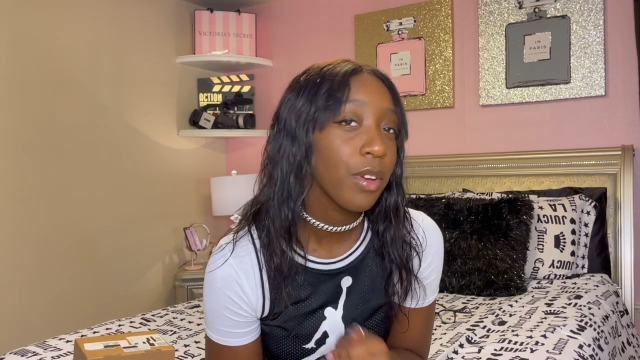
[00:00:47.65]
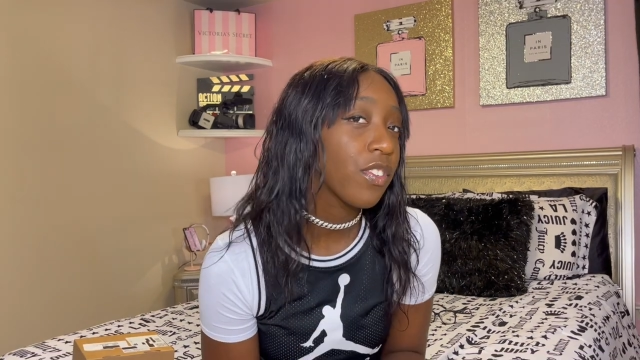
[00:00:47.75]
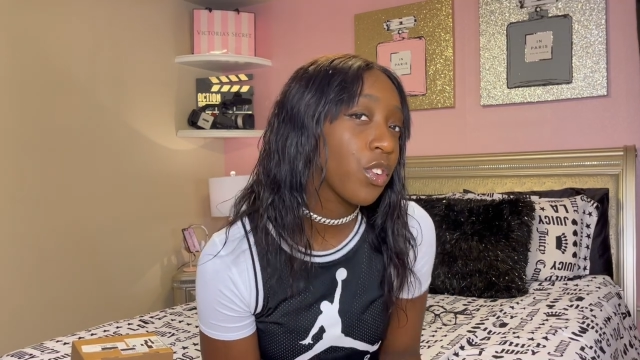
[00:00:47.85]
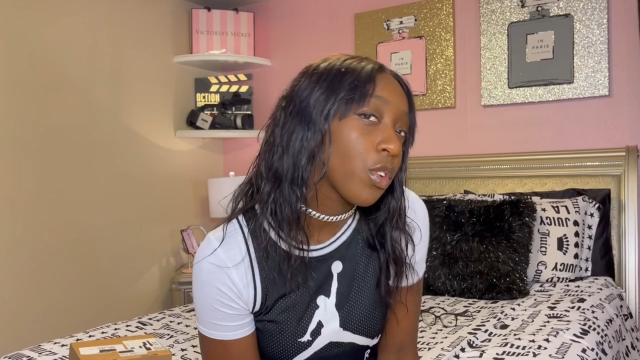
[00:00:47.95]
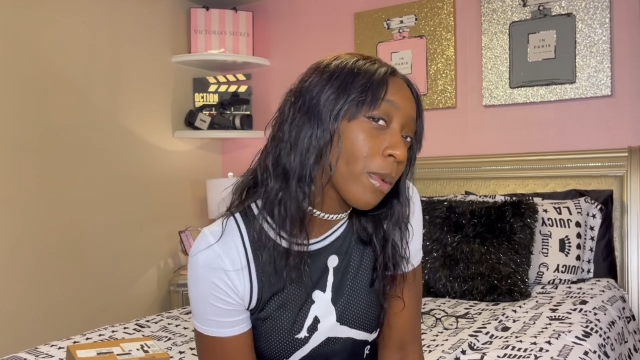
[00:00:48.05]

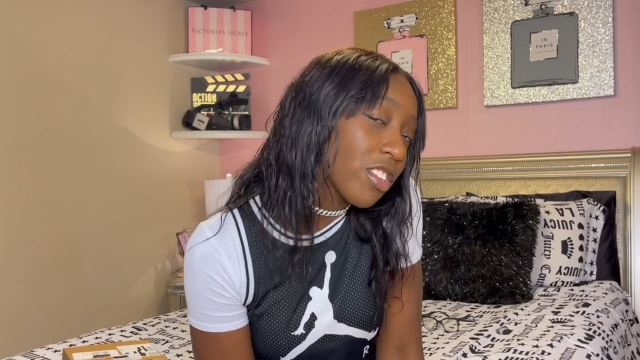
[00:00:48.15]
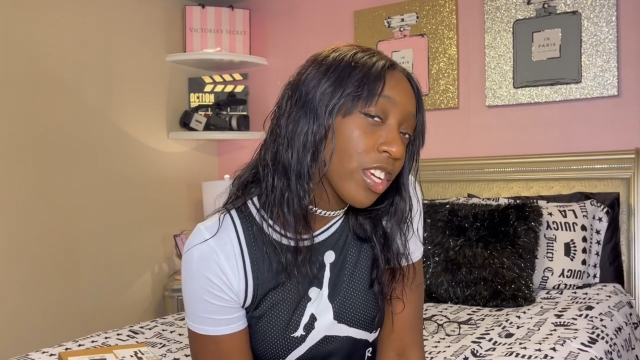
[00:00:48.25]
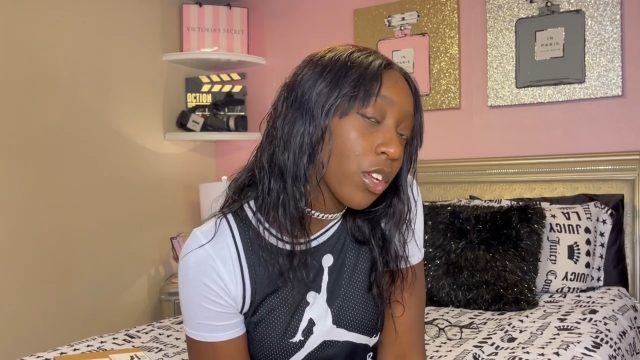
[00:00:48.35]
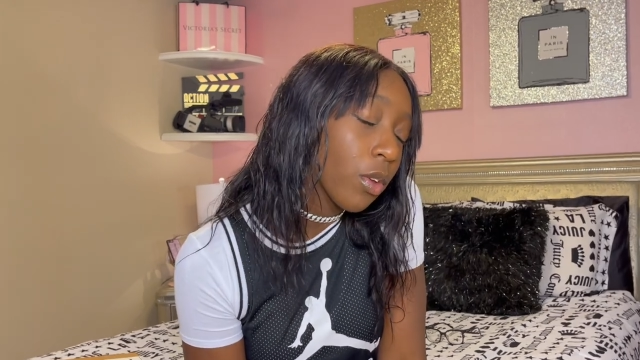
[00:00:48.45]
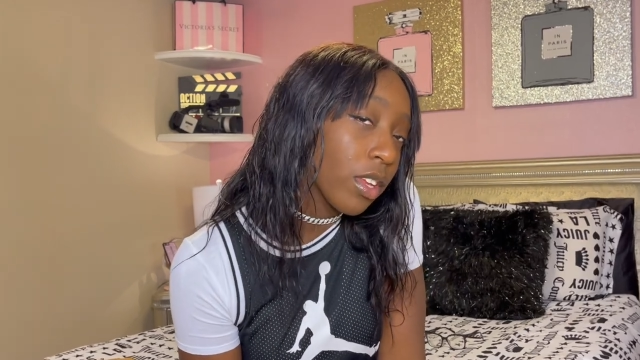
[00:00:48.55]
If you're new to my
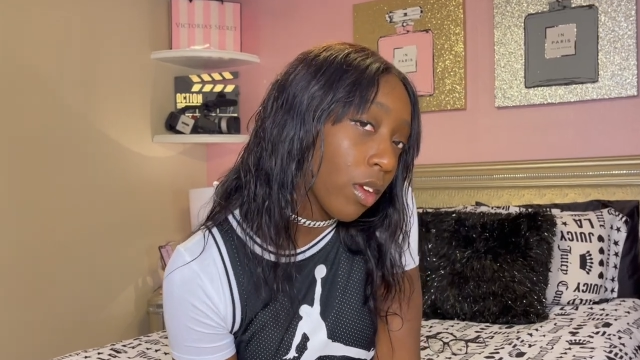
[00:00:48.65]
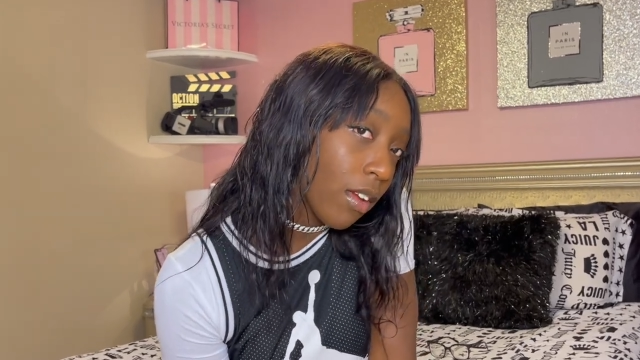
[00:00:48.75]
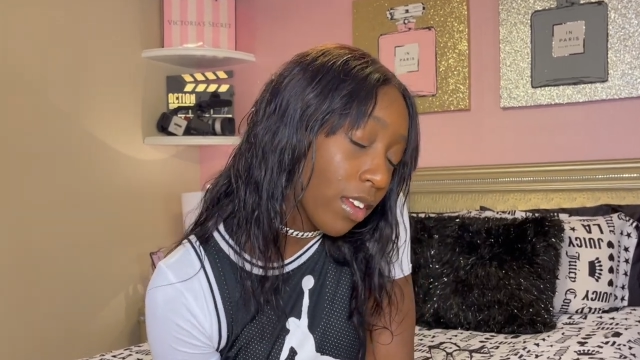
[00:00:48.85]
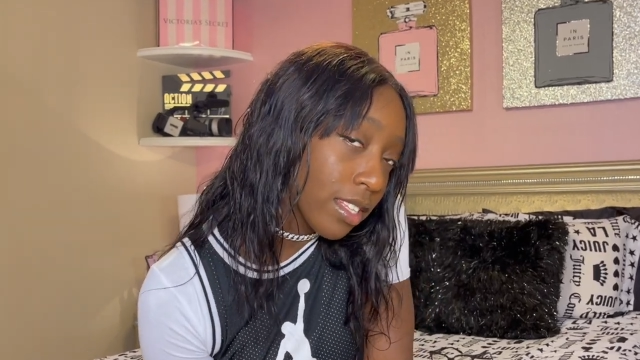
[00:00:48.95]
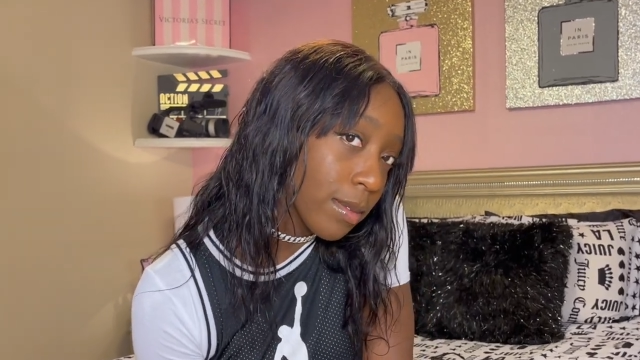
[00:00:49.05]
channel and you
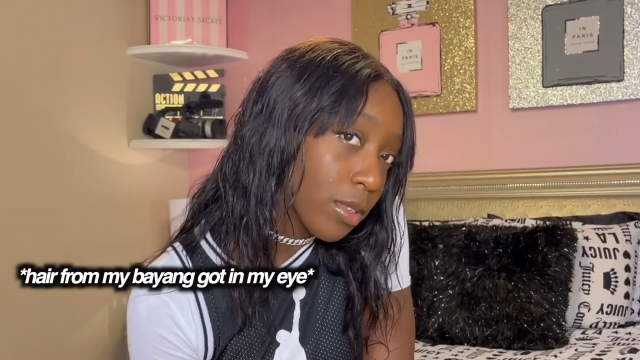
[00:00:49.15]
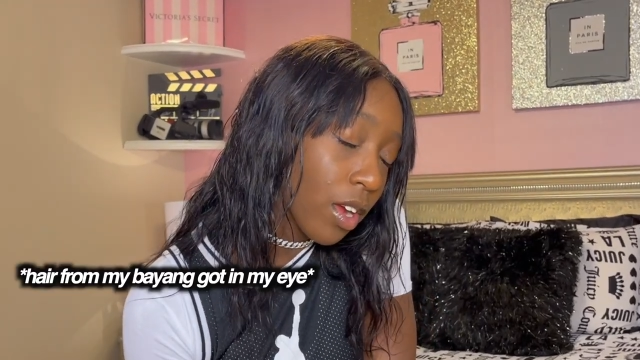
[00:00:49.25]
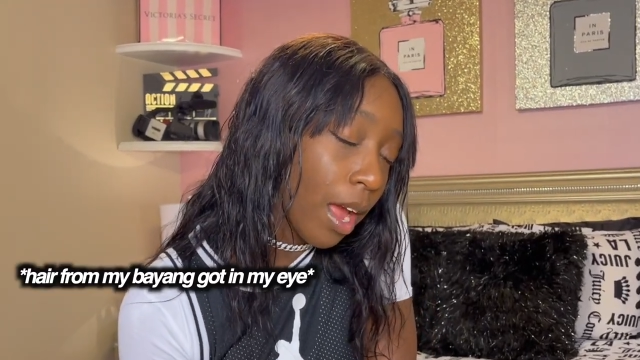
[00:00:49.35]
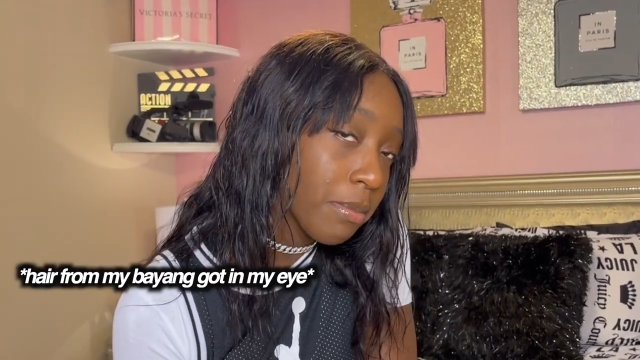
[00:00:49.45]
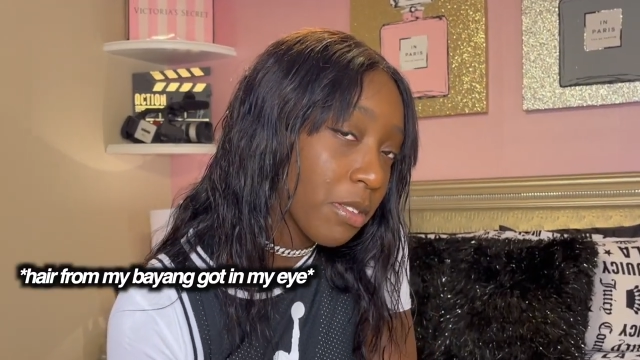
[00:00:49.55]
have not
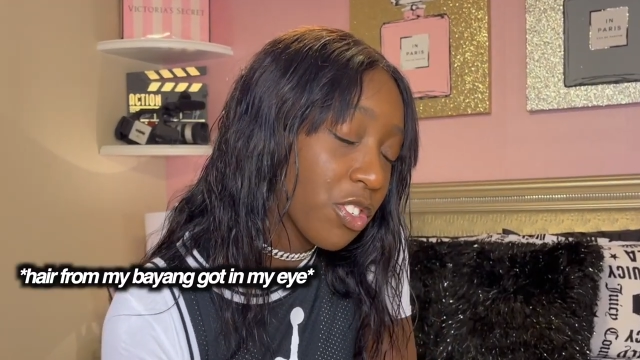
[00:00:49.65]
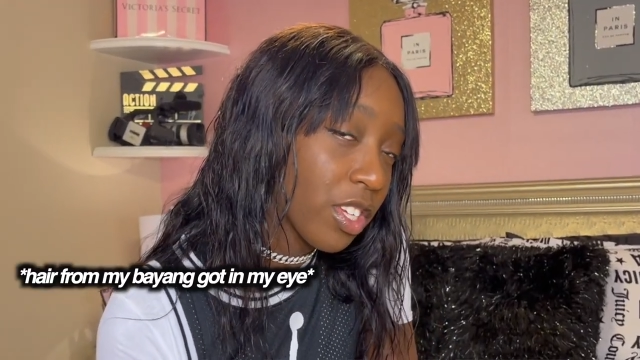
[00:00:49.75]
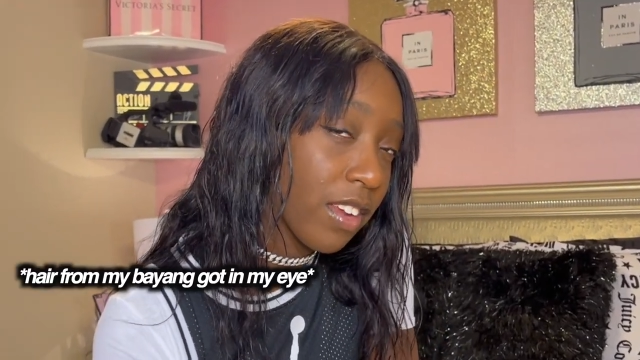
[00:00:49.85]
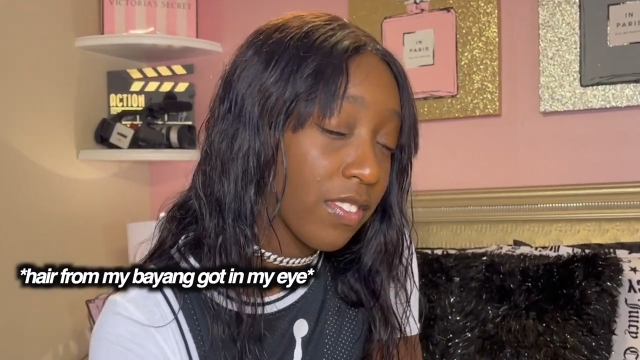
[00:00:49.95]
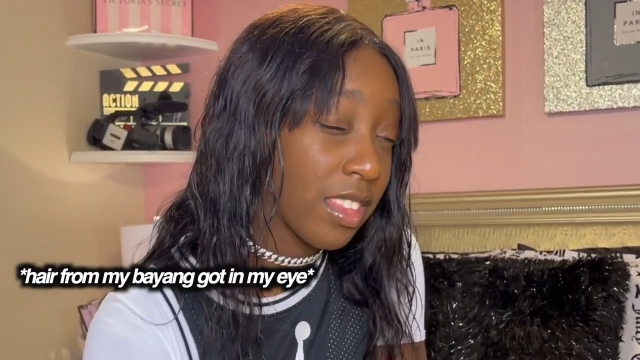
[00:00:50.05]
subscribed, be sure
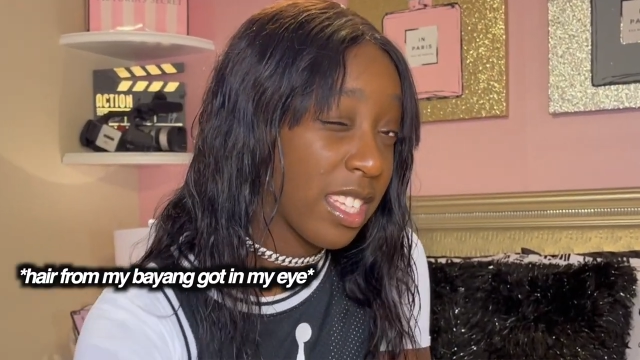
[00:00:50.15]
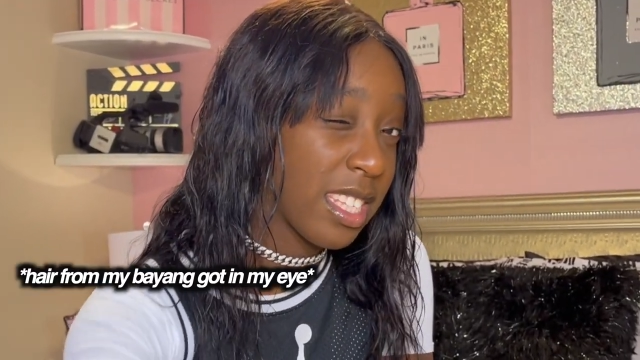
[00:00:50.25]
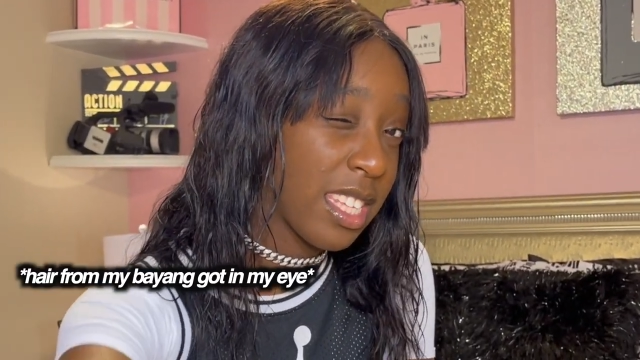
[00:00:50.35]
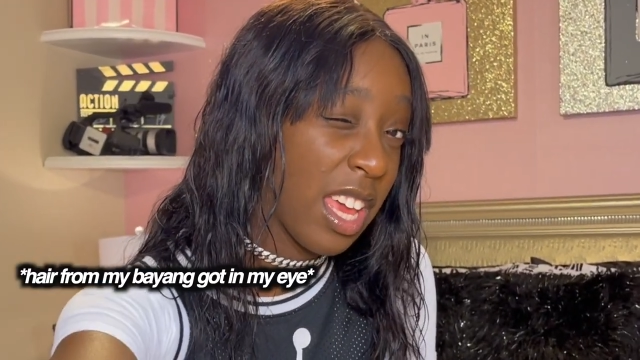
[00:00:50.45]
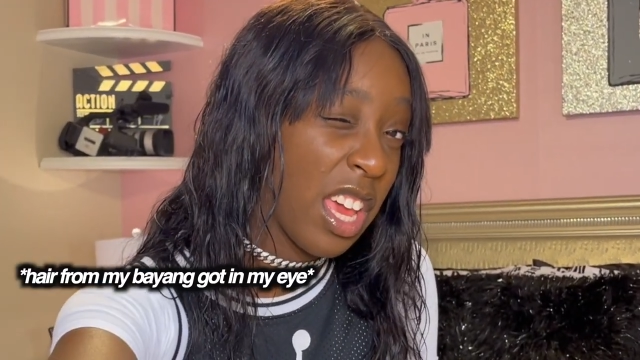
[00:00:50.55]
to give
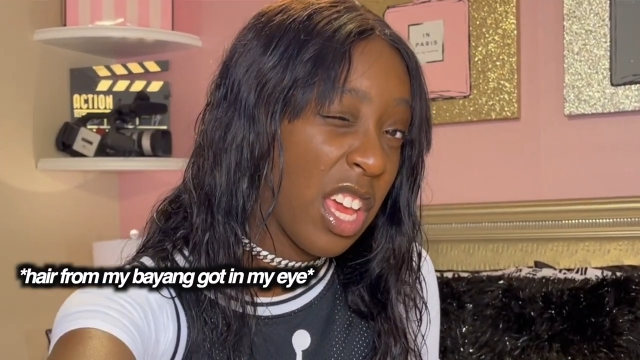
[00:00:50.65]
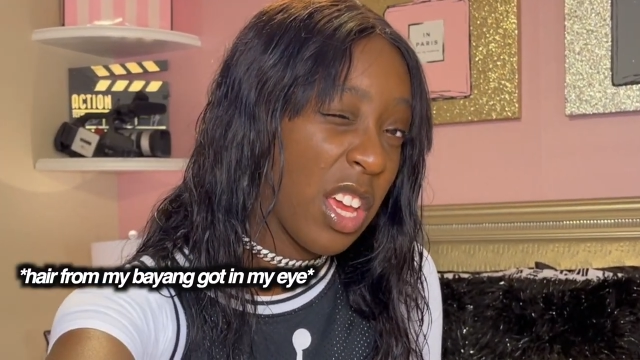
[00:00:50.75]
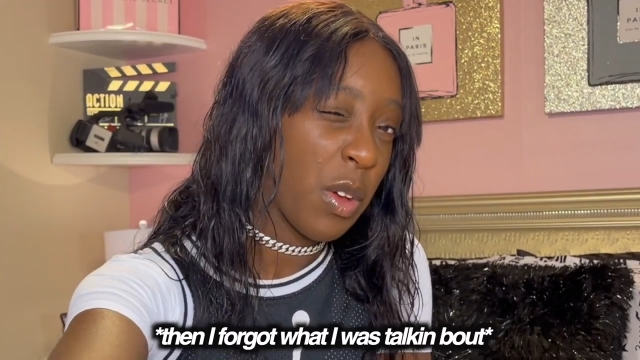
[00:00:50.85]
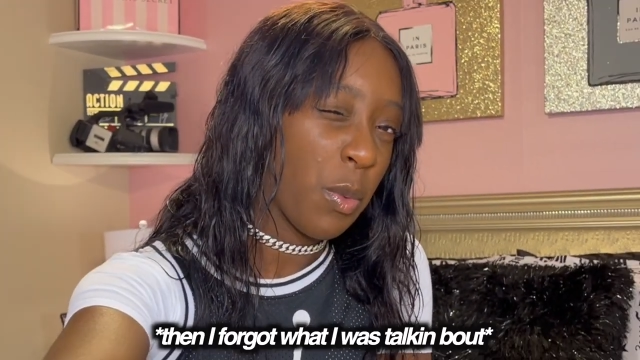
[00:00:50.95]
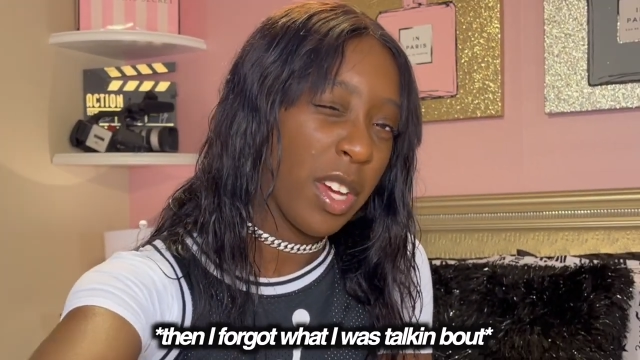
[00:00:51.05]
this
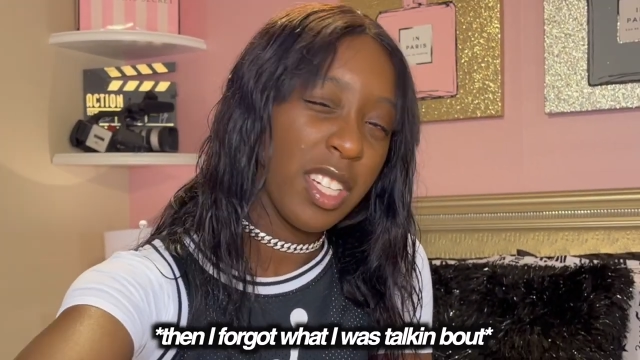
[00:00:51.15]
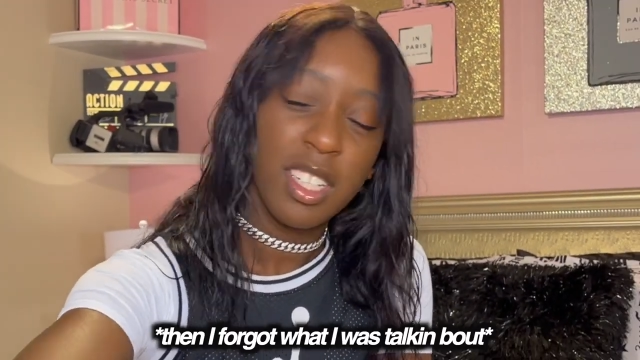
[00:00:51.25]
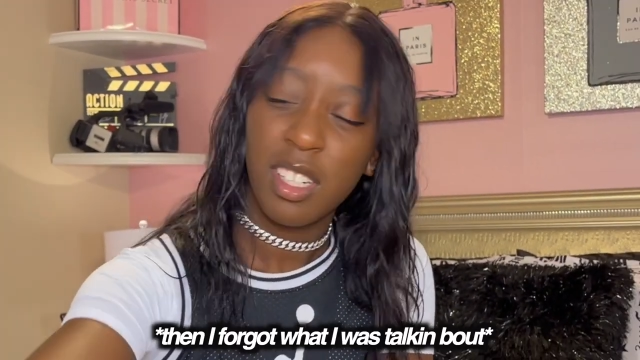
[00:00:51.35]
what?